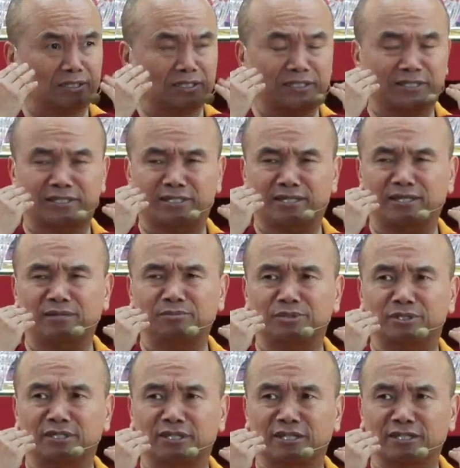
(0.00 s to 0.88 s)

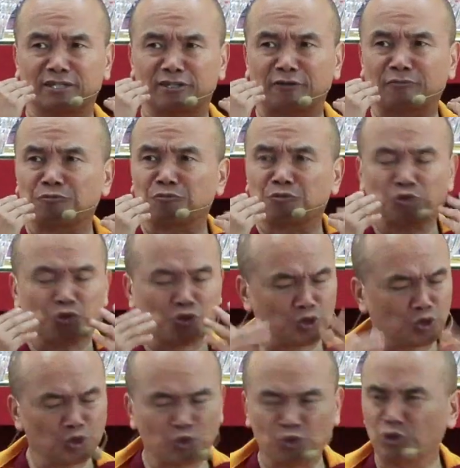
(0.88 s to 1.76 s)
subject,
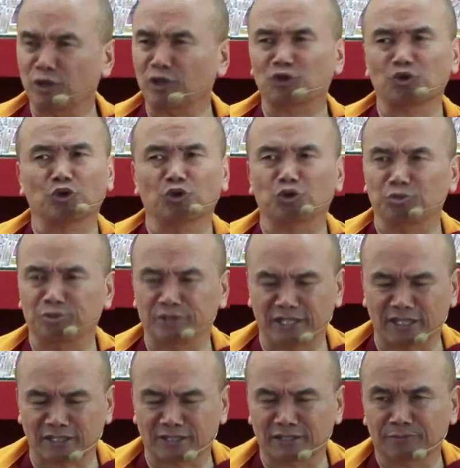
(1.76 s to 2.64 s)
don't look at the
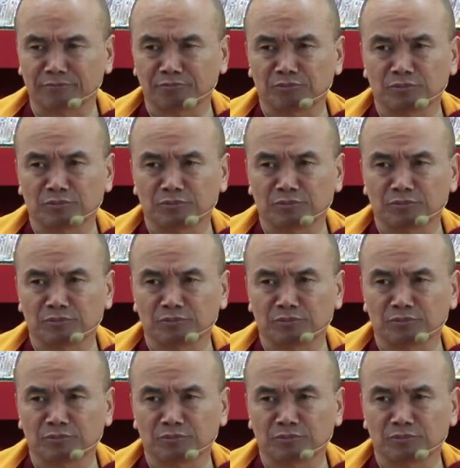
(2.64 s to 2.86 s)
object.